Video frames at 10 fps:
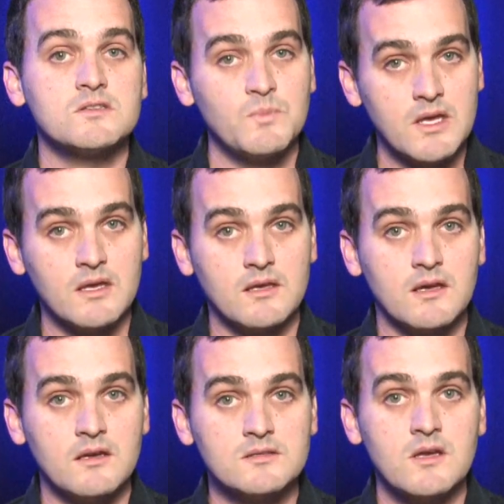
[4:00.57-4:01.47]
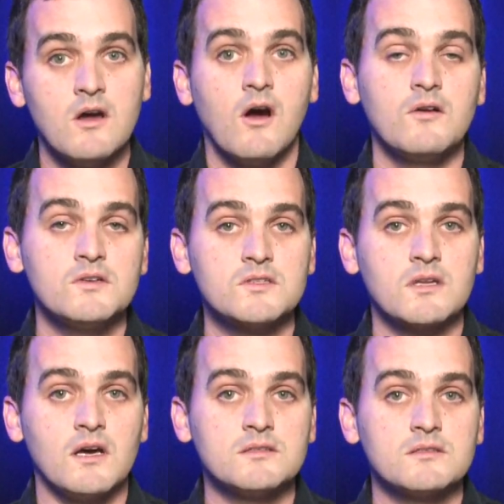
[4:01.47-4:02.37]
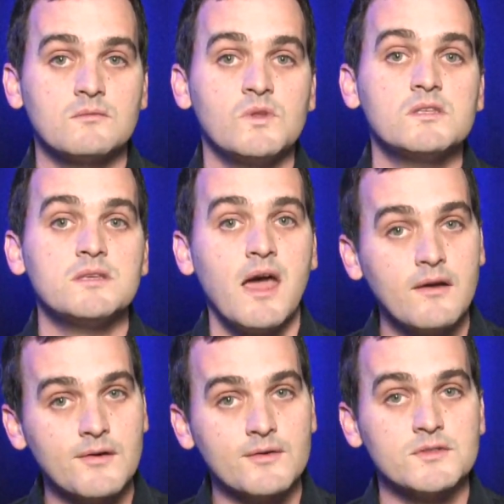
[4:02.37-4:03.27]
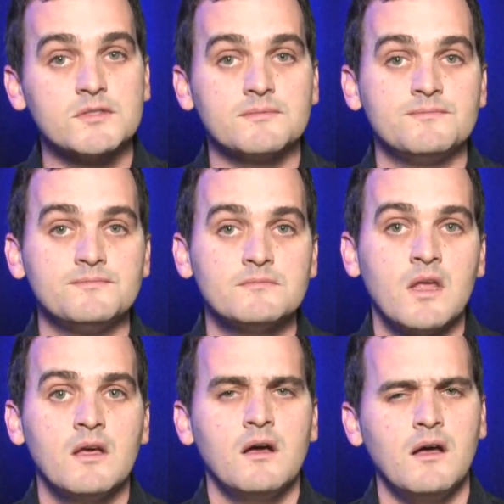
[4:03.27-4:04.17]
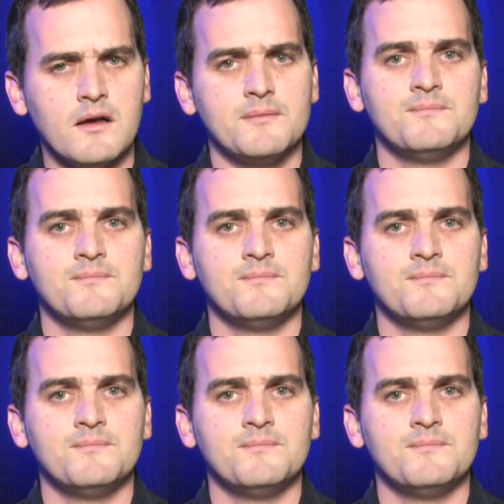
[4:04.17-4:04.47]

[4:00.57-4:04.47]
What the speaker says: speaking gigs are discussed with his editors. Huh.